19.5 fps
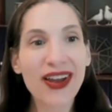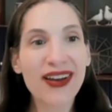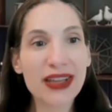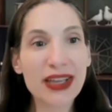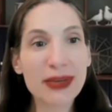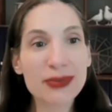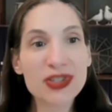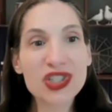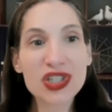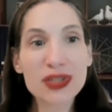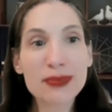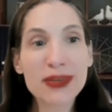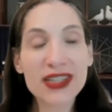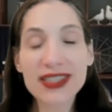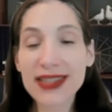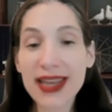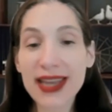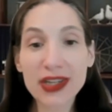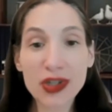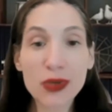It was just
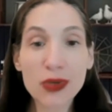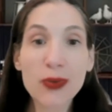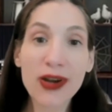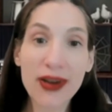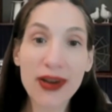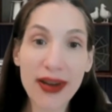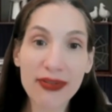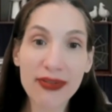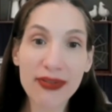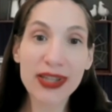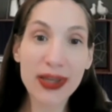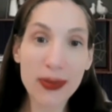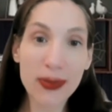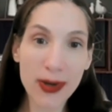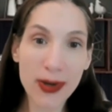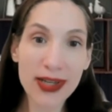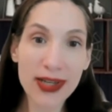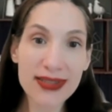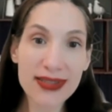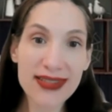because I knew where everything
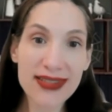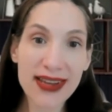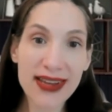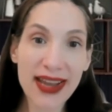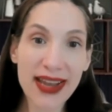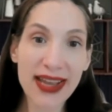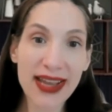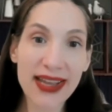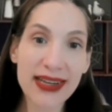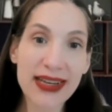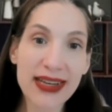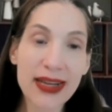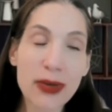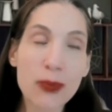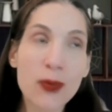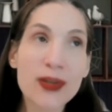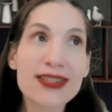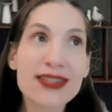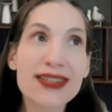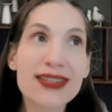was and it
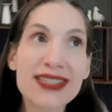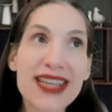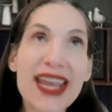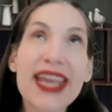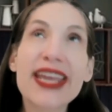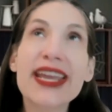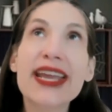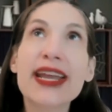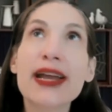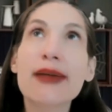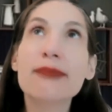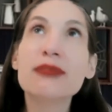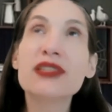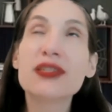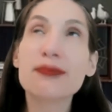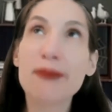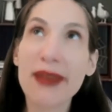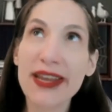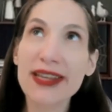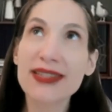wasn't taking up
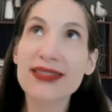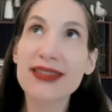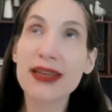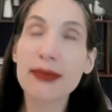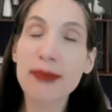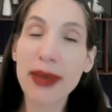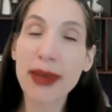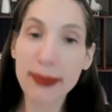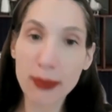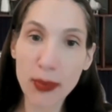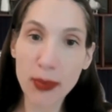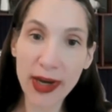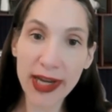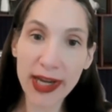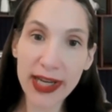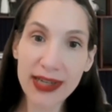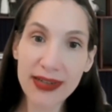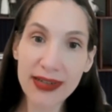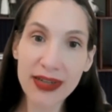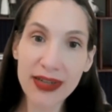space in my
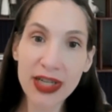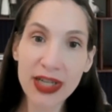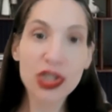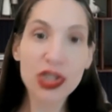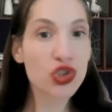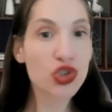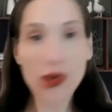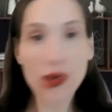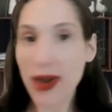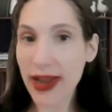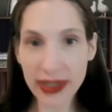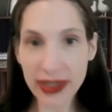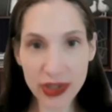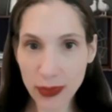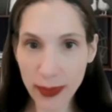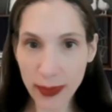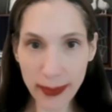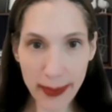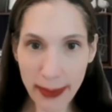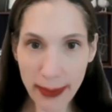brain trying
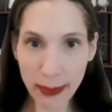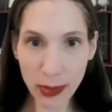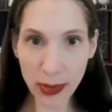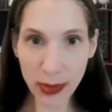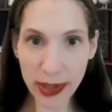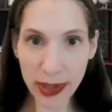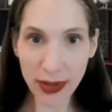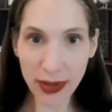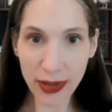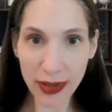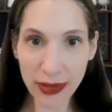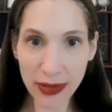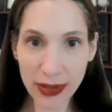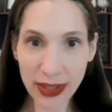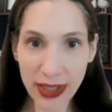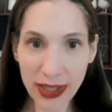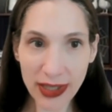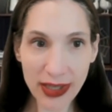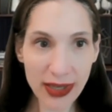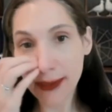to remember it all.
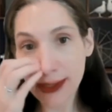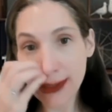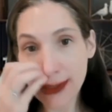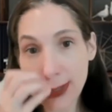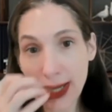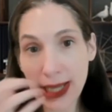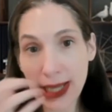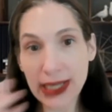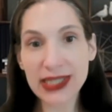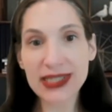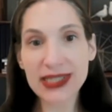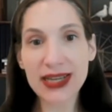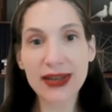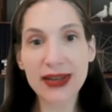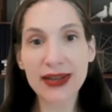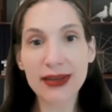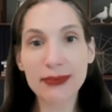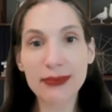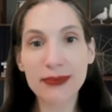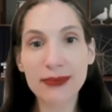Because
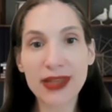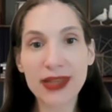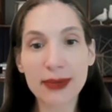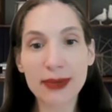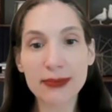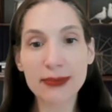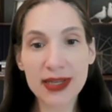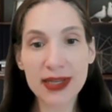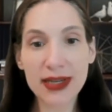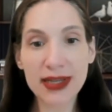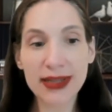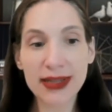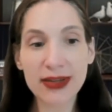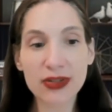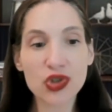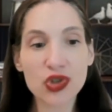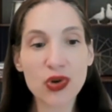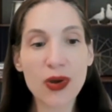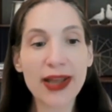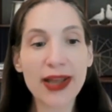anytime that I'm sitting there
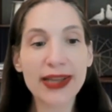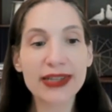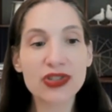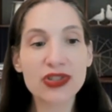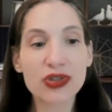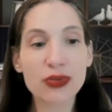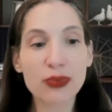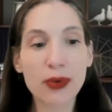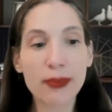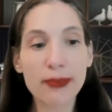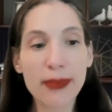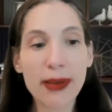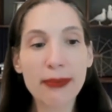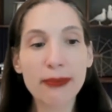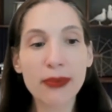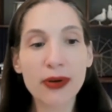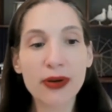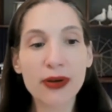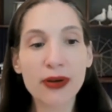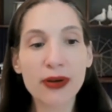trying to
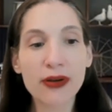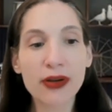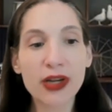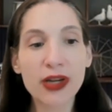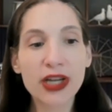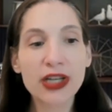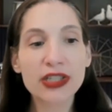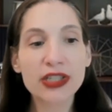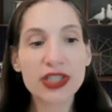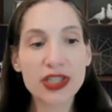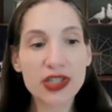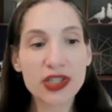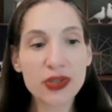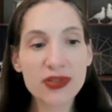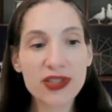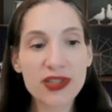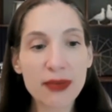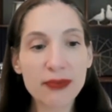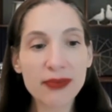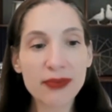remember to do
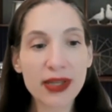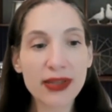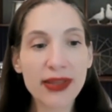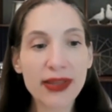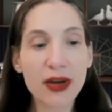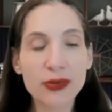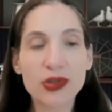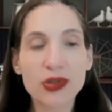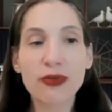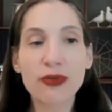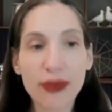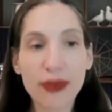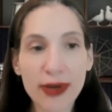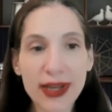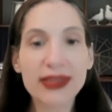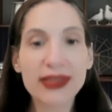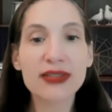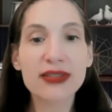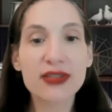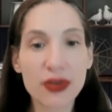something, oh, don't
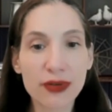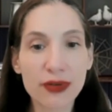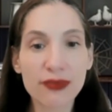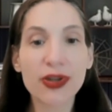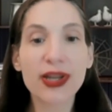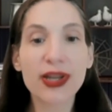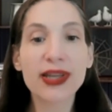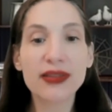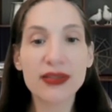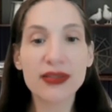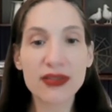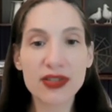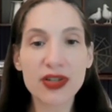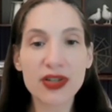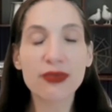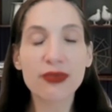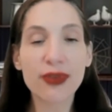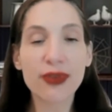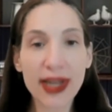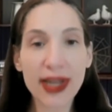forget this, don't forget this,
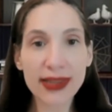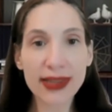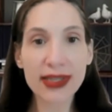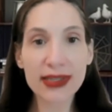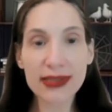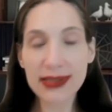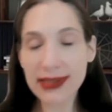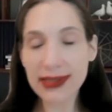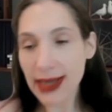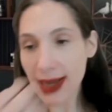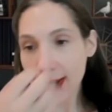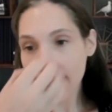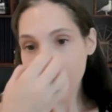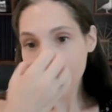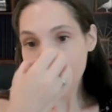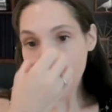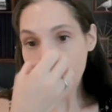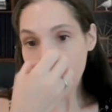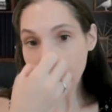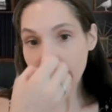don't forget this,
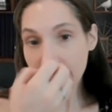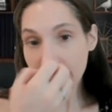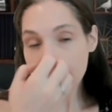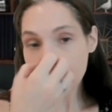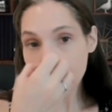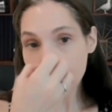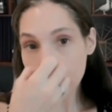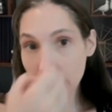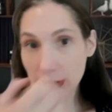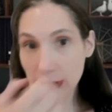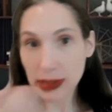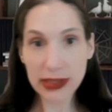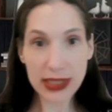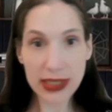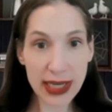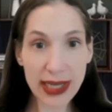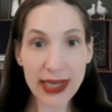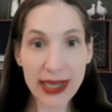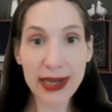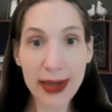that is
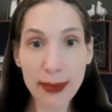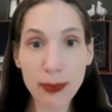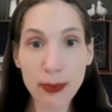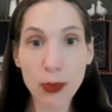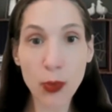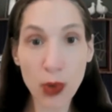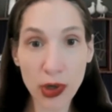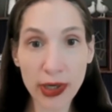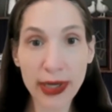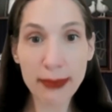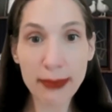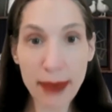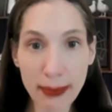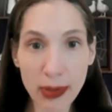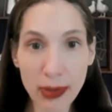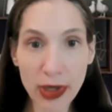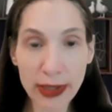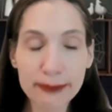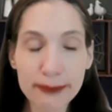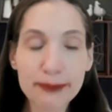taking up working
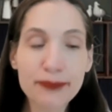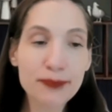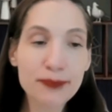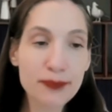memory.